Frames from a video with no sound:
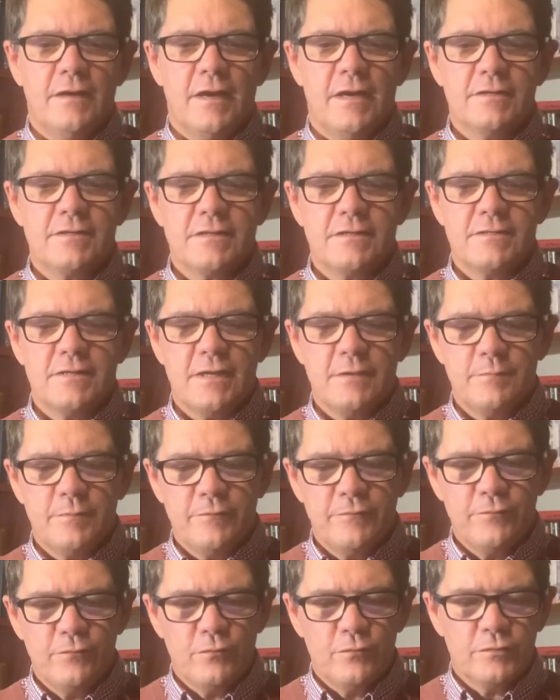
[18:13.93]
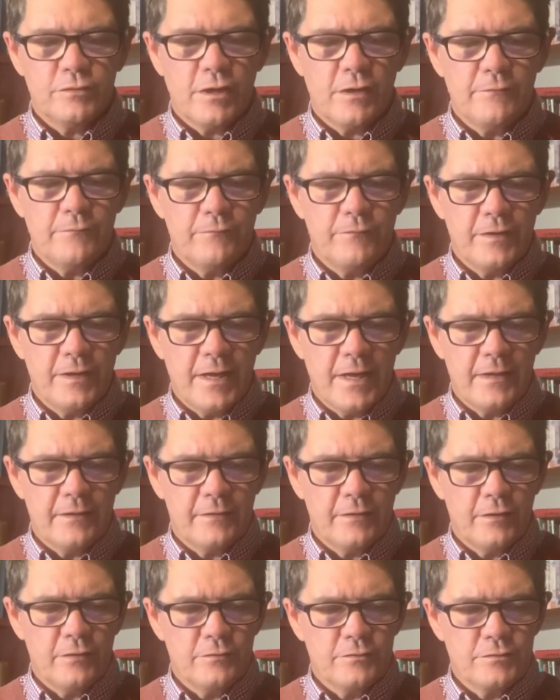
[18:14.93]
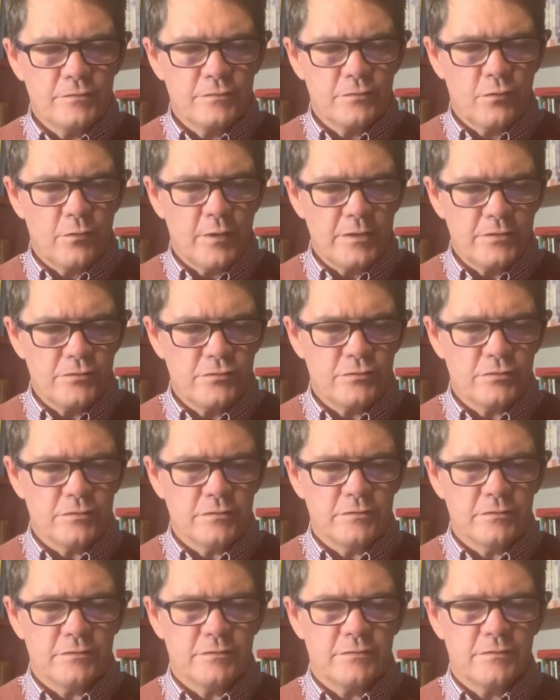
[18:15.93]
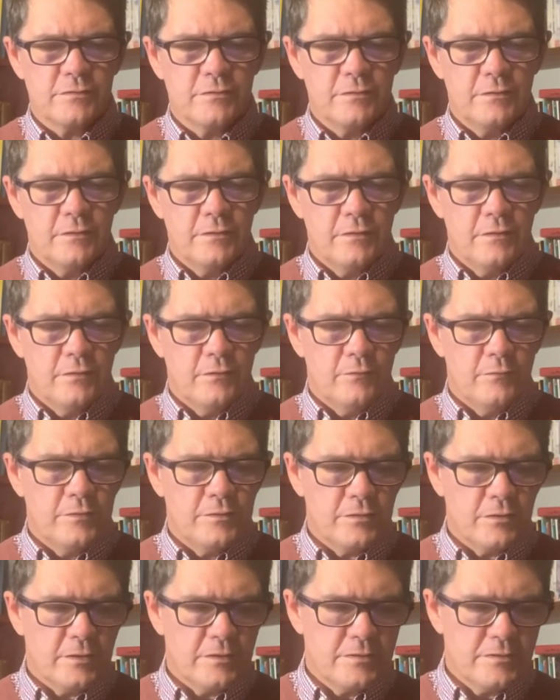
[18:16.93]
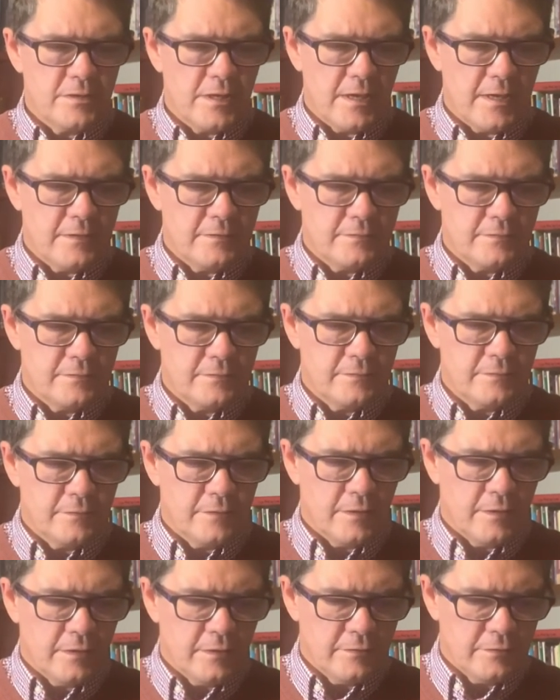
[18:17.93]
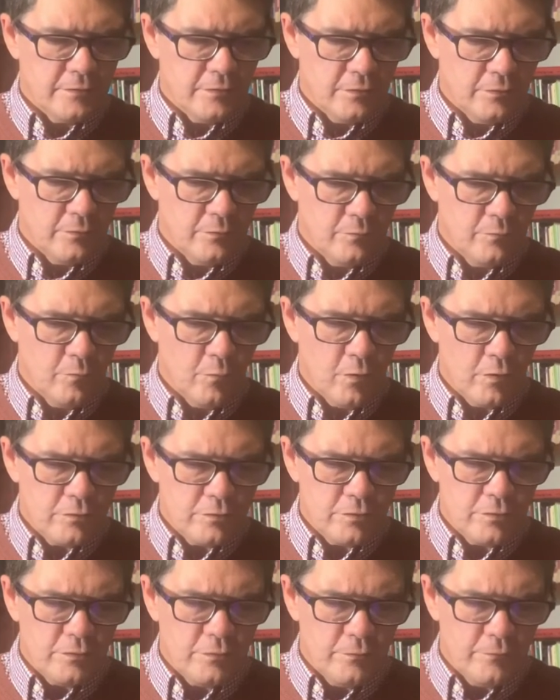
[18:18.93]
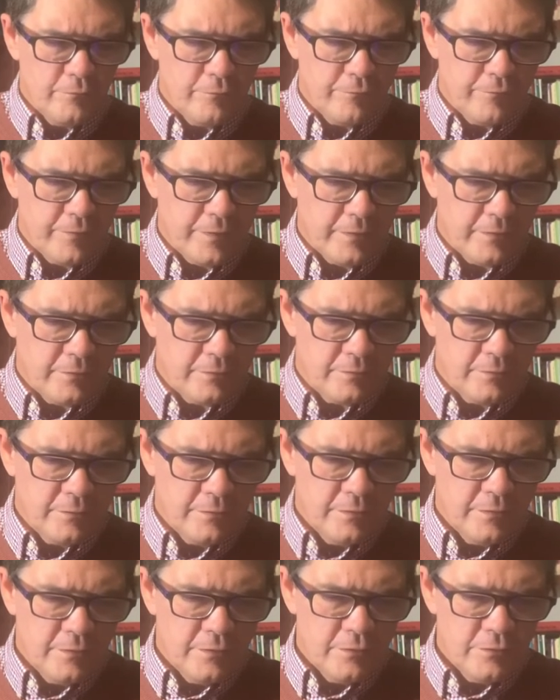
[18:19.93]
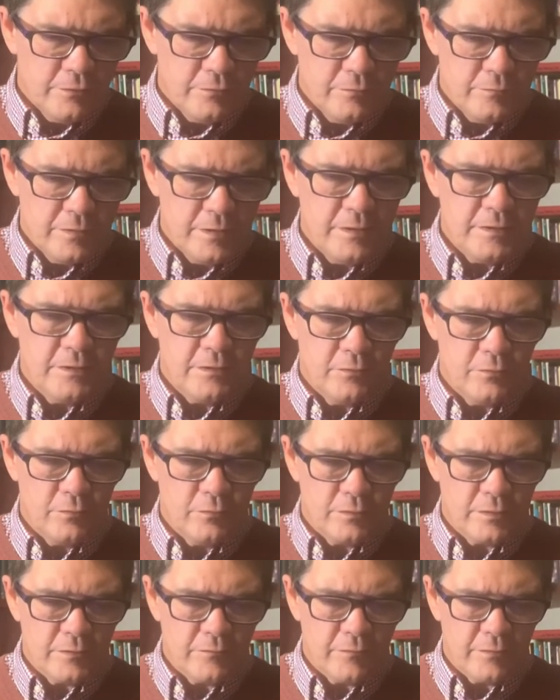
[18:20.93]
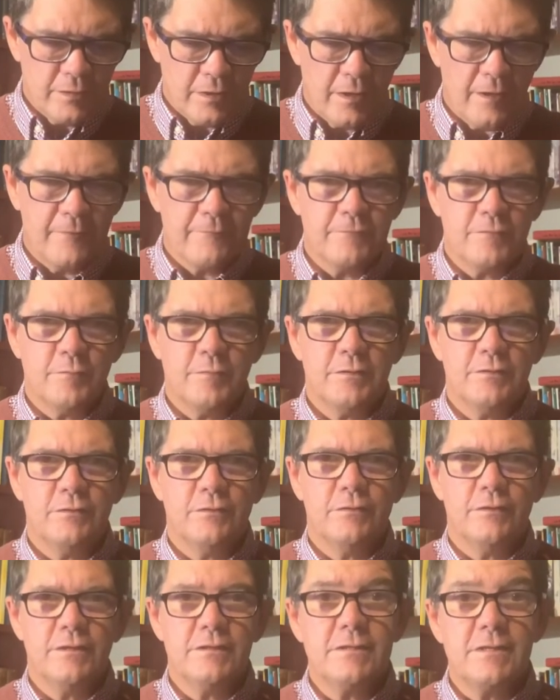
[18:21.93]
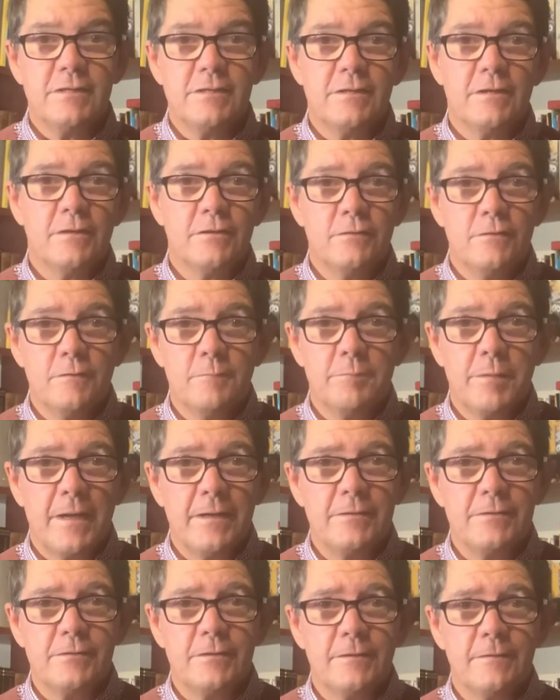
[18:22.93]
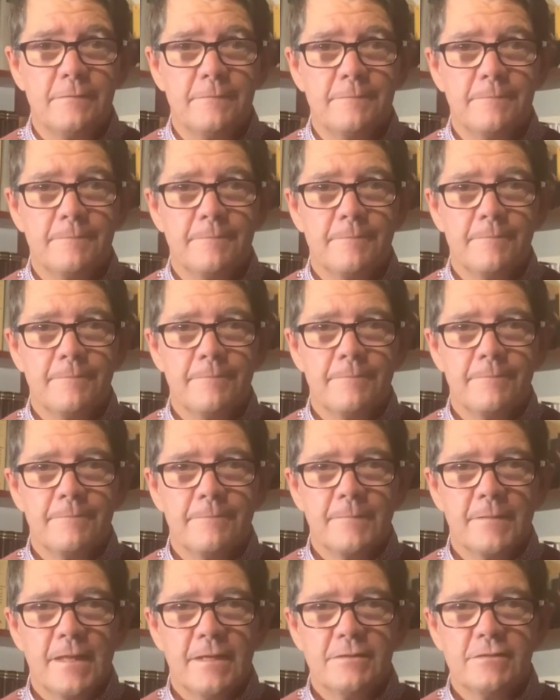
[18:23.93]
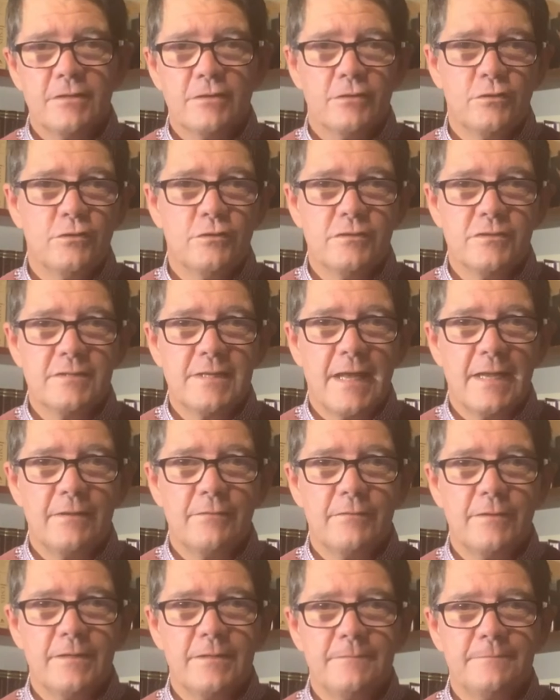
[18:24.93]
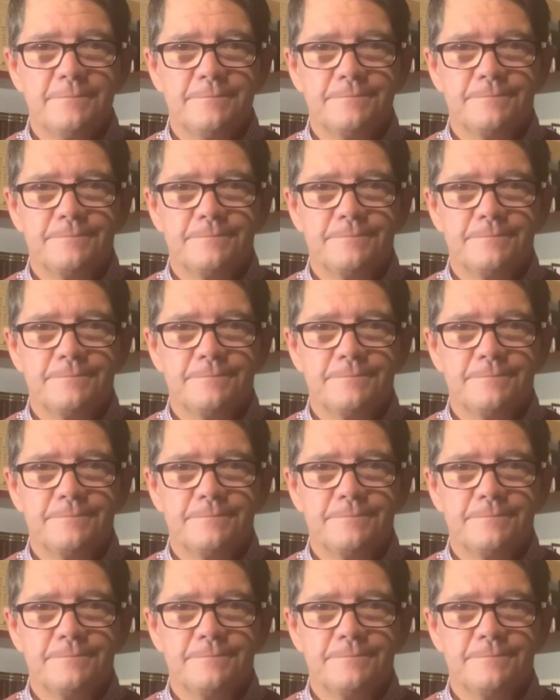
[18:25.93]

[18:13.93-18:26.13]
as I said before, don't forget those questions which I set uh, you. What do you feel you need in order for life to be good? Is it a good pension? Is it a good salary?